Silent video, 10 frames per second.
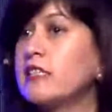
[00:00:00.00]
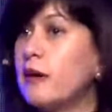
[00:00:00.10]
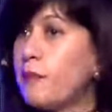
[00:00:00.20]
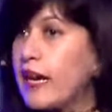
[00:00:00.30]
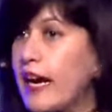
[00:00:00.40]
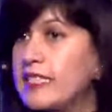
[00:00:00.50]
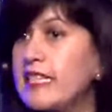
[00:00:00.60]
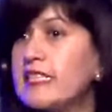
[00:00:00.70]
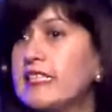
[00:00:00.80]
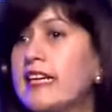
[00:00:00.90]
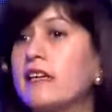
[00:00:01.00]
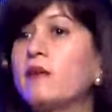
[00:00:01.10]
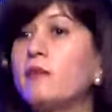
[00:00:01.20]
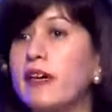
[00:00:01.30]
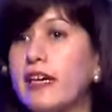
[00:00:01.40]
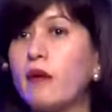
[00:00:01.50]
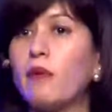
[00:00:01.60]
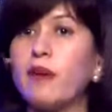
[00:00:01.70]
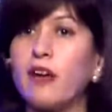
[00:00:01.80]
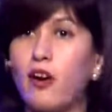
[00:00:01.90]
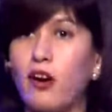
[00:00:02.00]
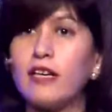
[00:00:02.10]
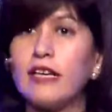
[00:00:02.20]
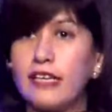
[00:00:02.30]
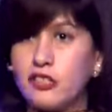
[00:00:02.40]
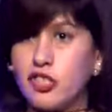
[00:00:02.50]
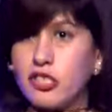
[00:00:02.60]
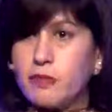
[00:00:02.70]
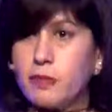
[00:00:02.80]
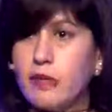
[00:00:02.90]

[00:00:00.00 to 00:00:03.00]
but as I said, bringing women on leadership.